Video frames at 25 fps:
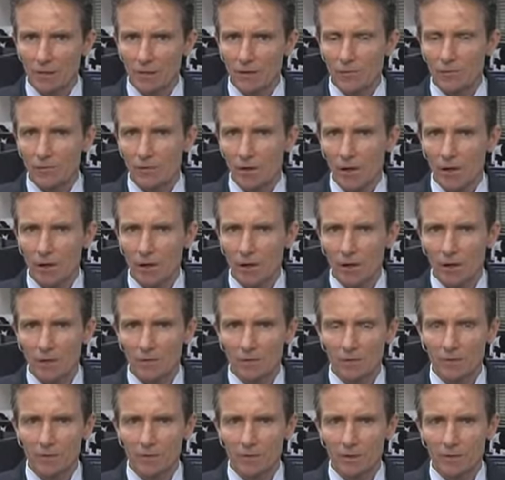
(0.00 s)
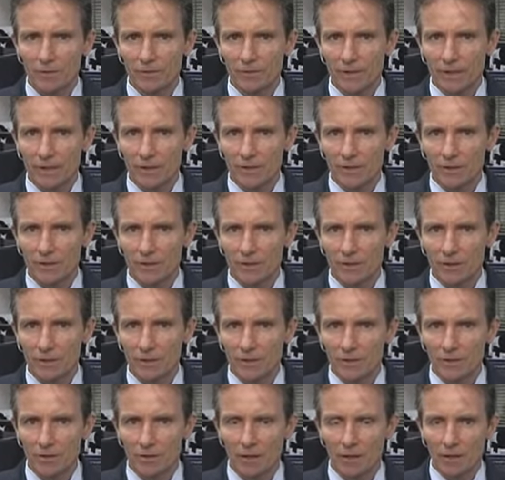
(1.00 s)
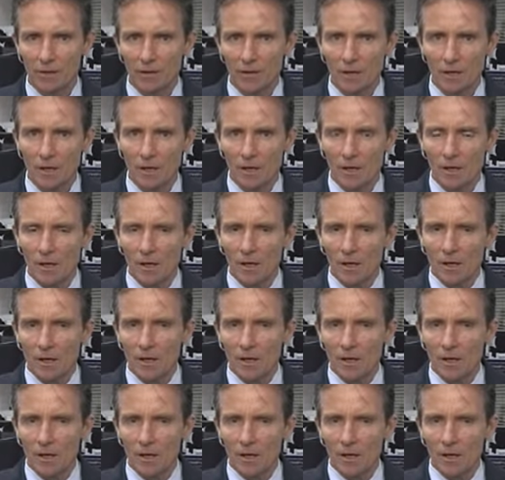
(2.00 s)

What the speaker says: There's a lot of rollover of debt this year, so